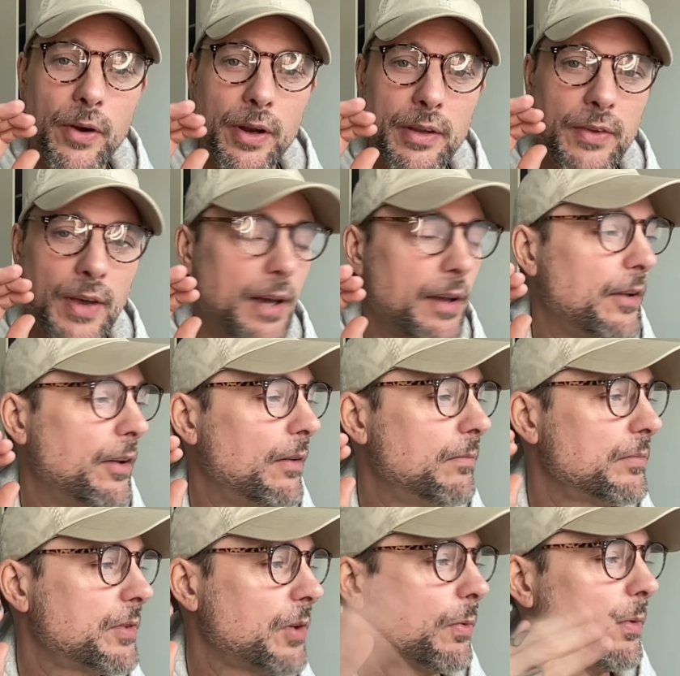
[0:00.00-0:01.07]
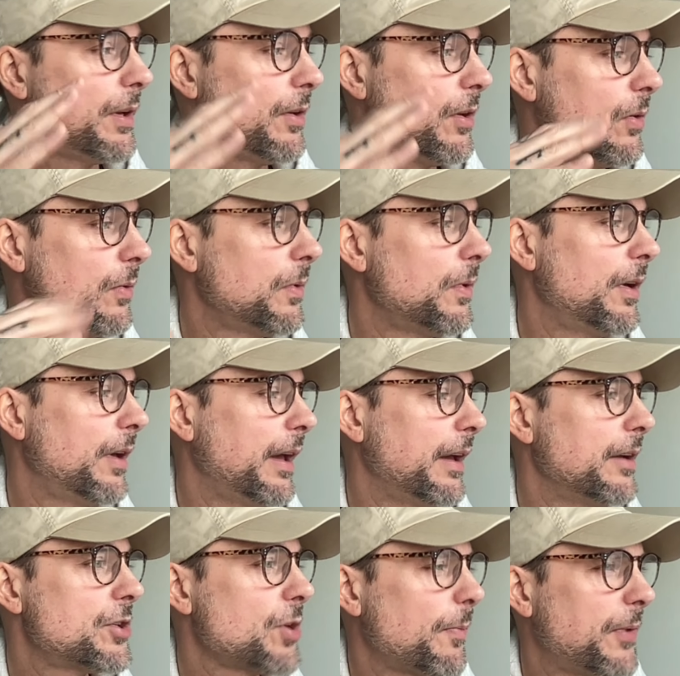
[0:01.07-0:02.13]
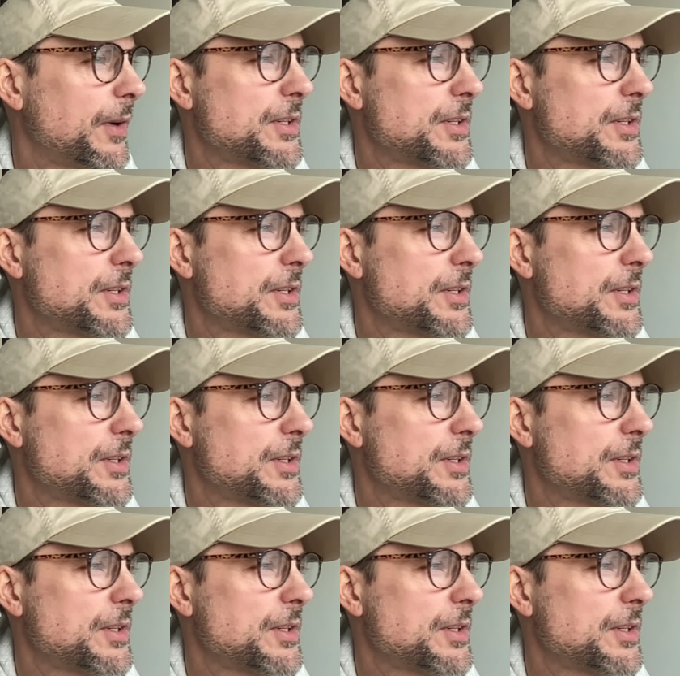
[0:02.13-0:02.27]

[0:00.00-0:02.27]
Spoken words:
it's a totally new Shopify